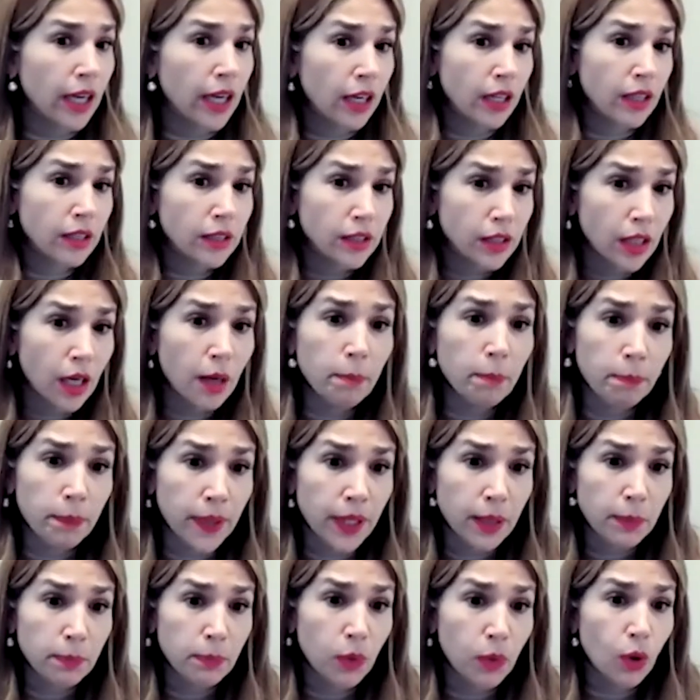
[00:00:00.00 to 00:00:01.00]
Some
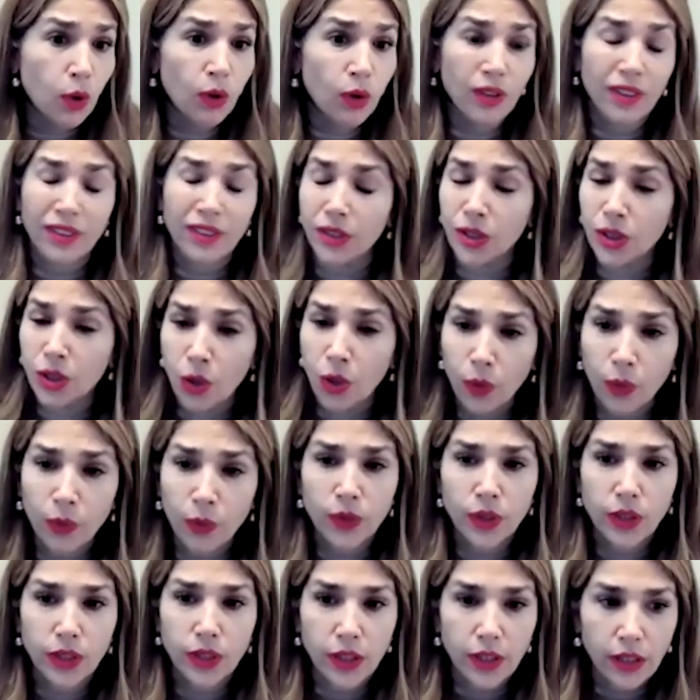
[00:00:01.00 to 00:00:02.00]
people
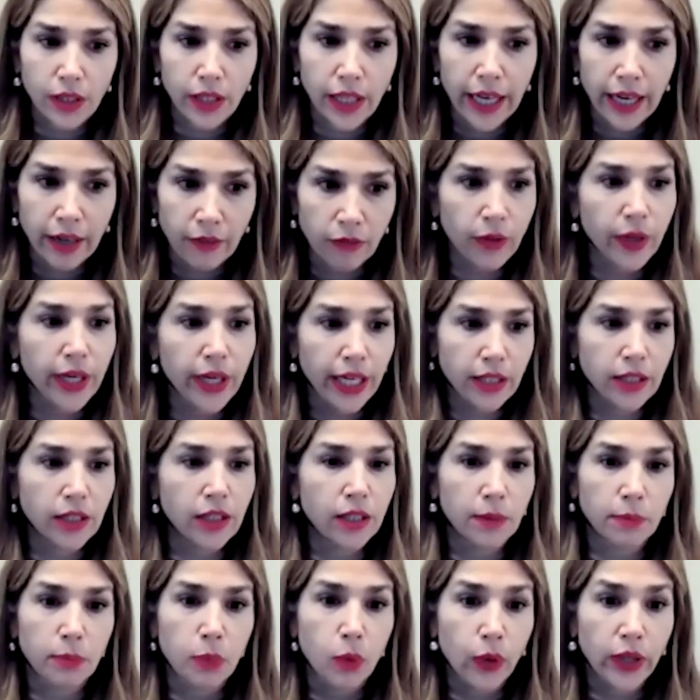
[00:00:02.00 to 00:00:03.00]
don't ever get to
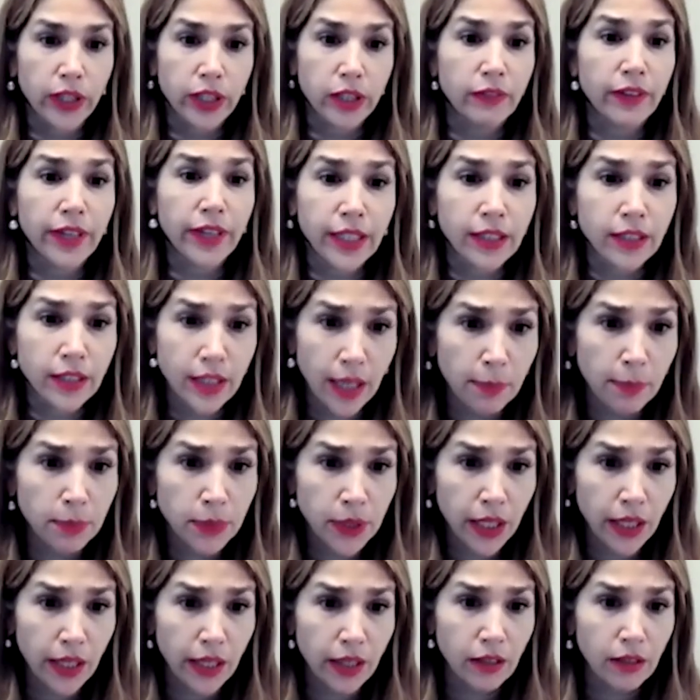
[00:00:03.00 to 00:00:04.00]
the point of
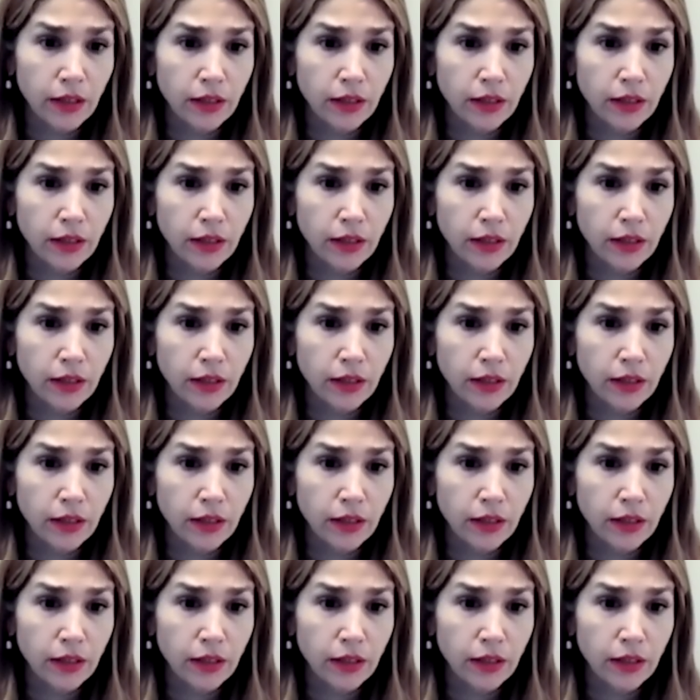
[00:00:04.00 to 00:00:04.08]
accepting